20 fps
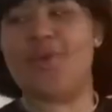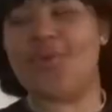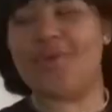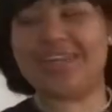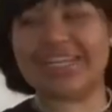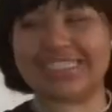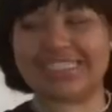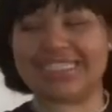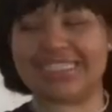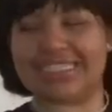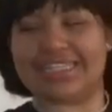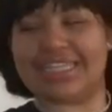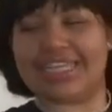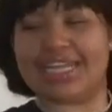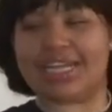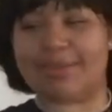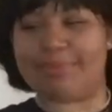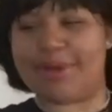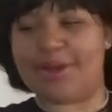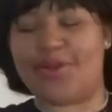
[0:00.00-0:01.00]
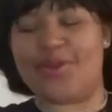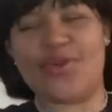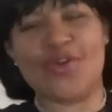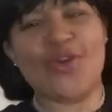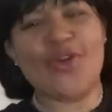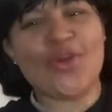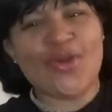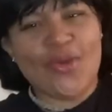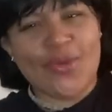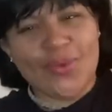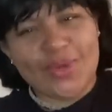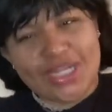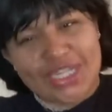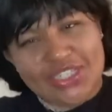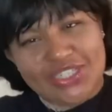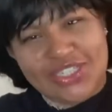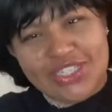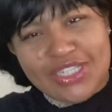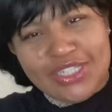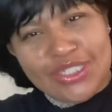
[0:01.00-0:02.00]
What does she think about? What
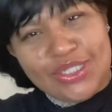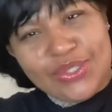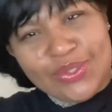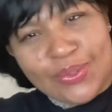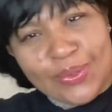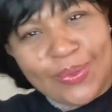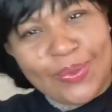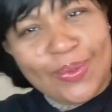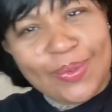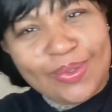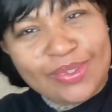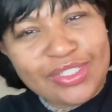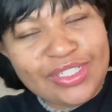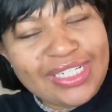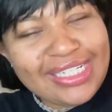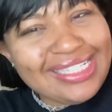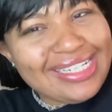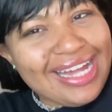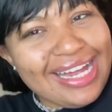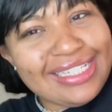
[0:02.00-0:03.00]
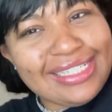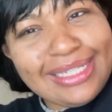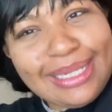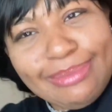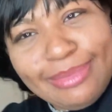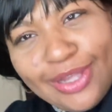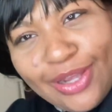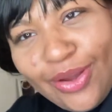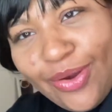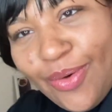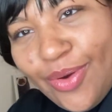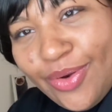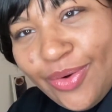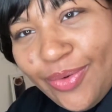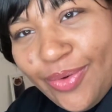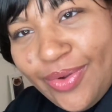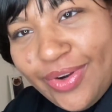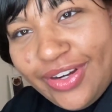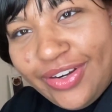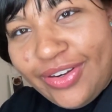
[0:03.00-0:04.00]
does she do? She's got something going
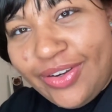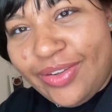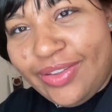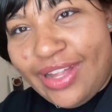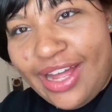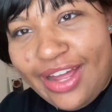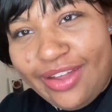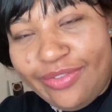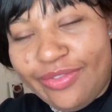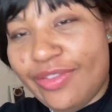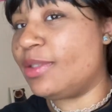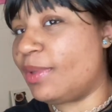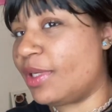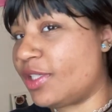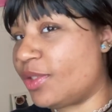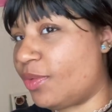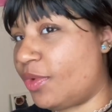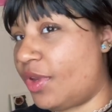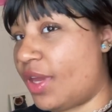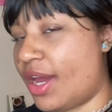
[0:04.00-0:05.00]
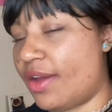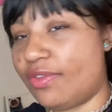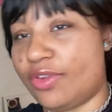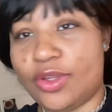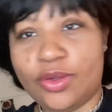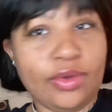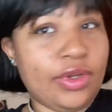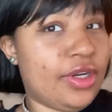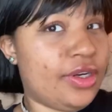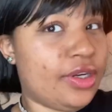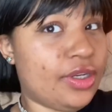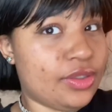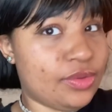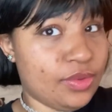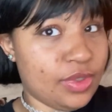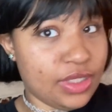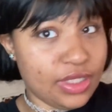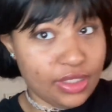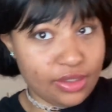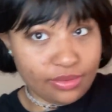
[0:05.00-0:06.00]
on in her life, especially when you have cute earrings
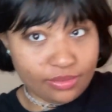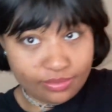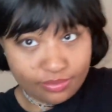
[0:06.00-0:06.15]
with it.